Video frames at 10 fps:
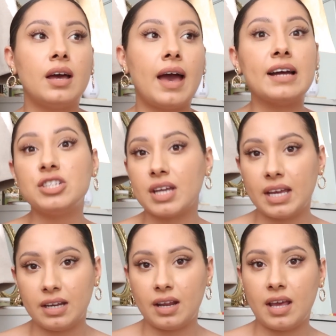
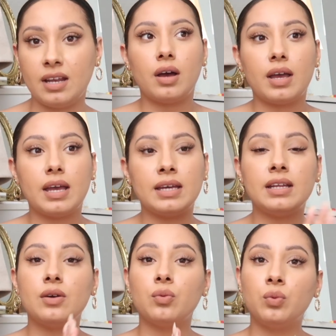educated in.
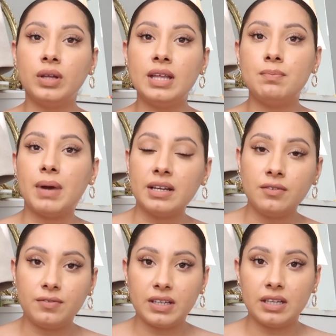It really
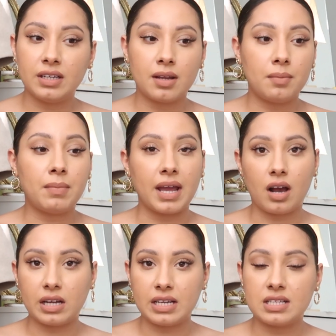benefited my
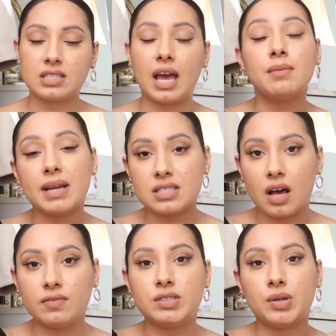audience and
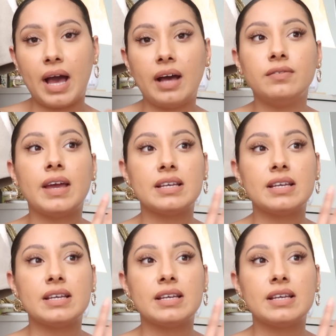myself to have